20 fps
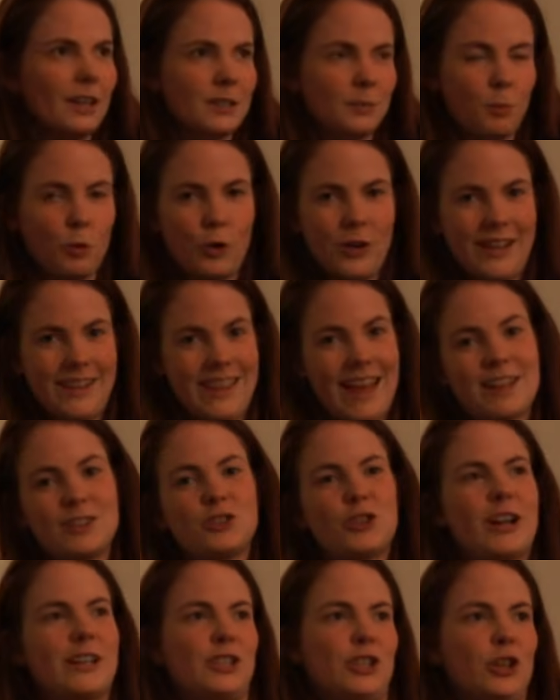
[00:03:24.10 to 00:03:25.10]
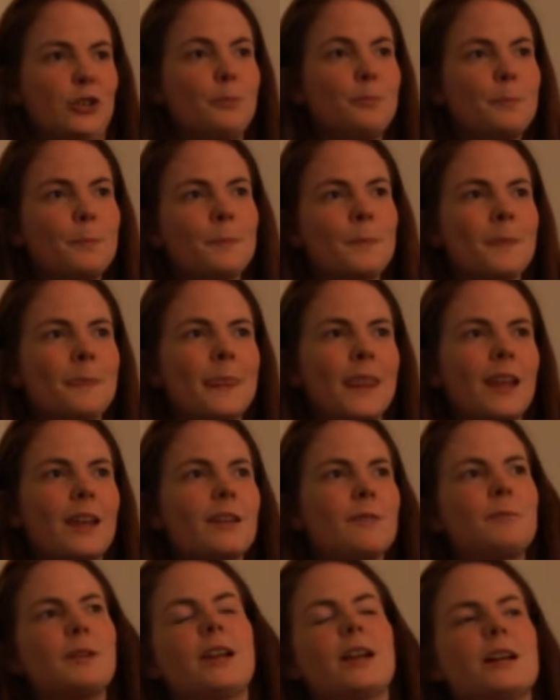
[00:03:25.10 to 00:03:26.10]
is pointed that direction
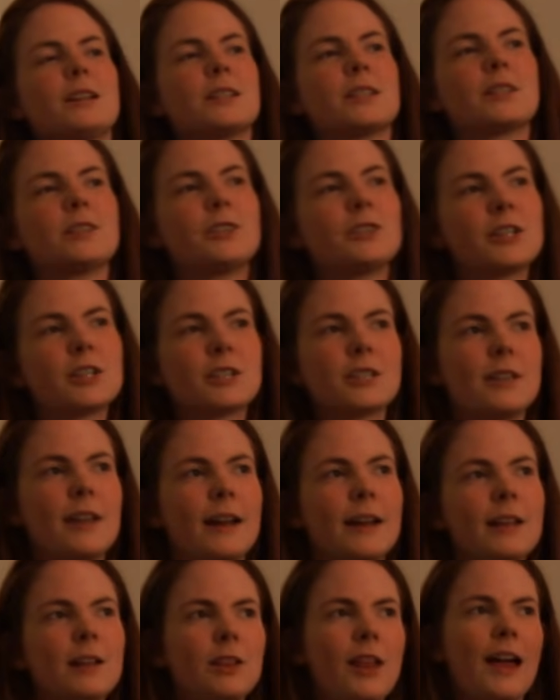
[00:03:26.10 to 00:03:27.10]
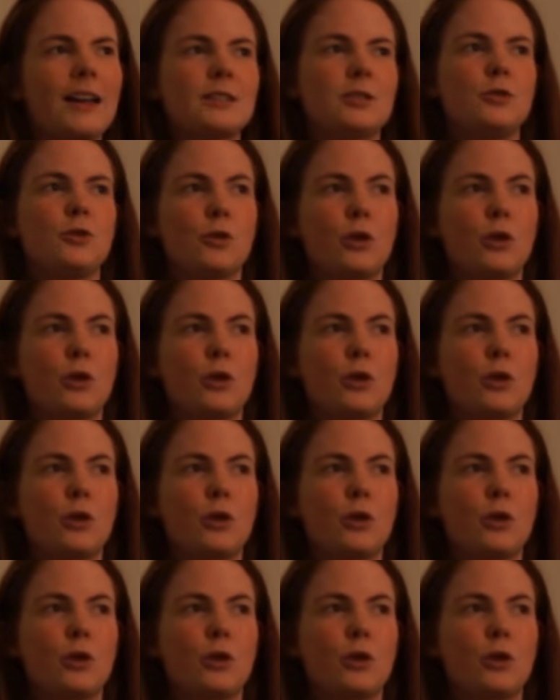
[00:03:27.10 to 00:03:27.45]
because there's a sliding glass